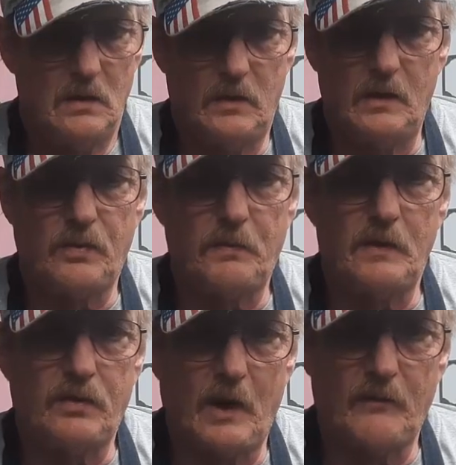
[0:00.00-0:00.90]
There's
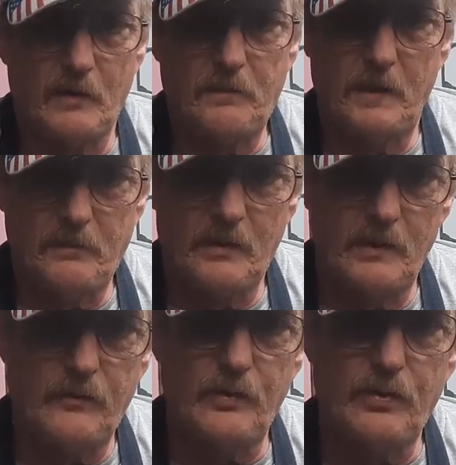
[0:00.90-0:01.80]
been several people
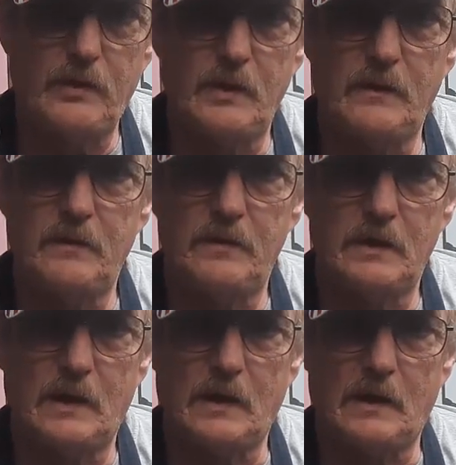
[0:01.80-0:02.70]
interested,
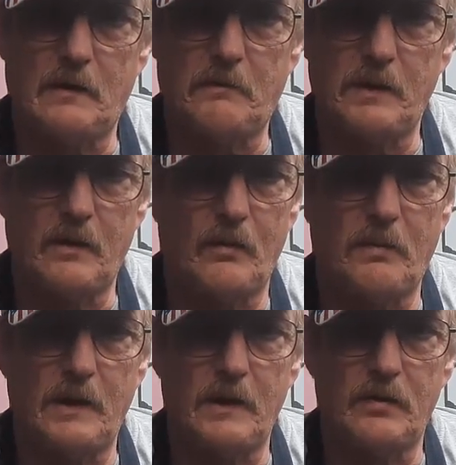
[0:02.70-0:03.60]
but
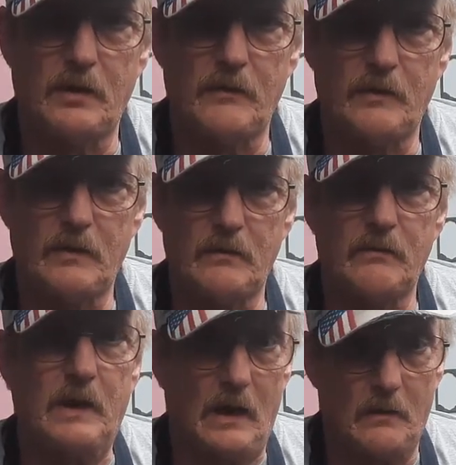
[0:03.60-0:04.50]
nobody has
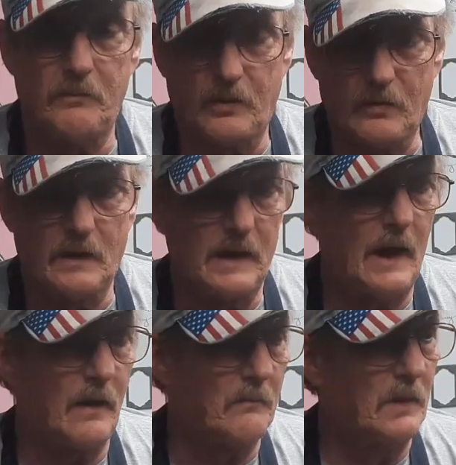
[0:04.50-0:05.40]
even come to look
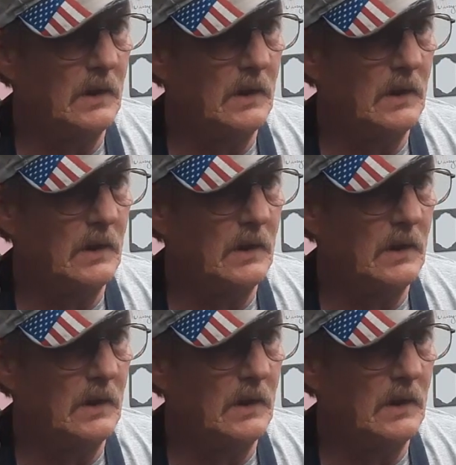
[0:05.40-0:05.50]
at him.